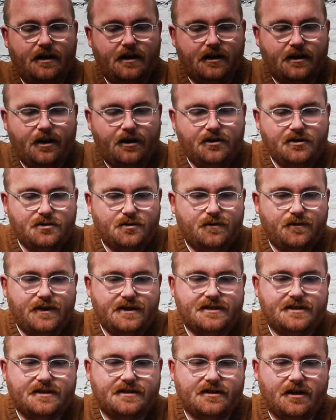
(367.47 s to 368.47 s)
goes with
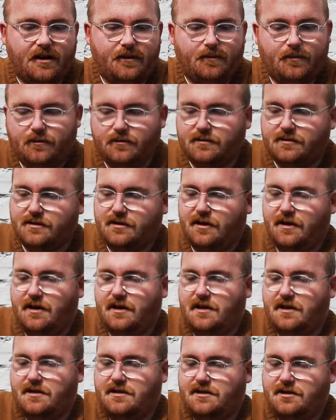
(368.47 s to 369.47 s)
his disciples
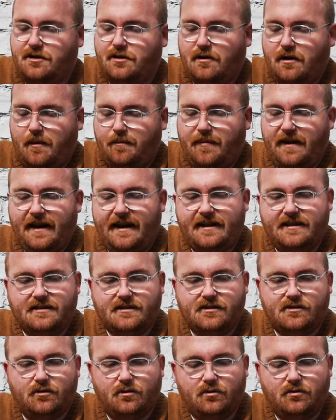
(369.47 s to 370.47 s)
to a place
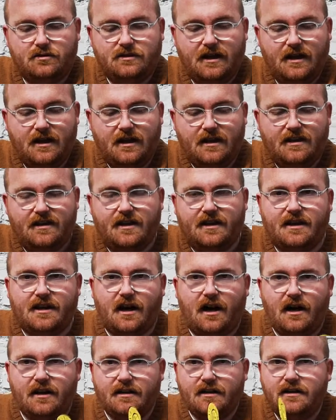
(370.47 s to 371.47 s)
called the
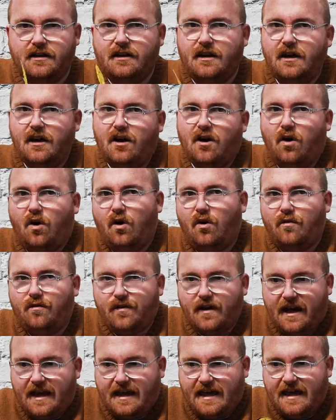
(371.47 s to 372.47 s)
Garden of
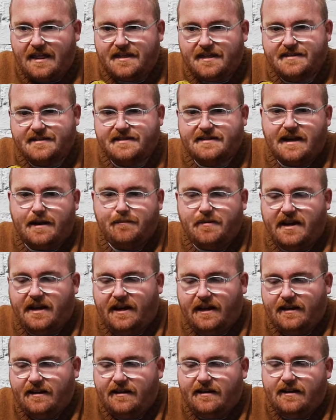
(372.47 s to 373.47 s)
Gethsemane.
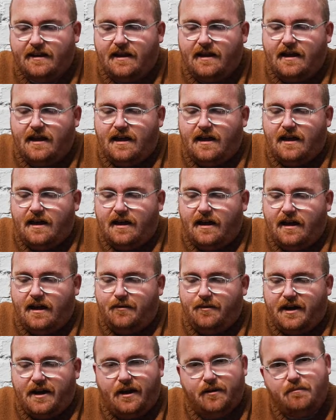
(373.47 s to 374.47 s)
Here
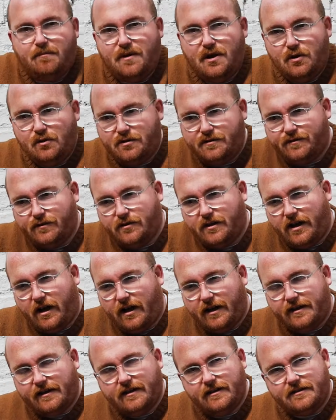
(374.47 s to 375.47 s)
we go, beautiful
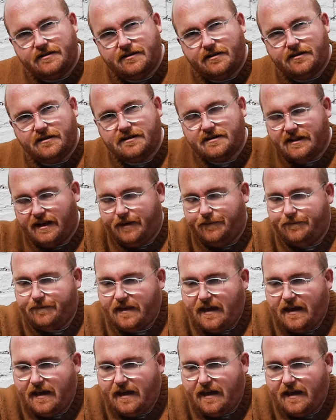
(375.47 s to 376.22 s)
garden as you can see.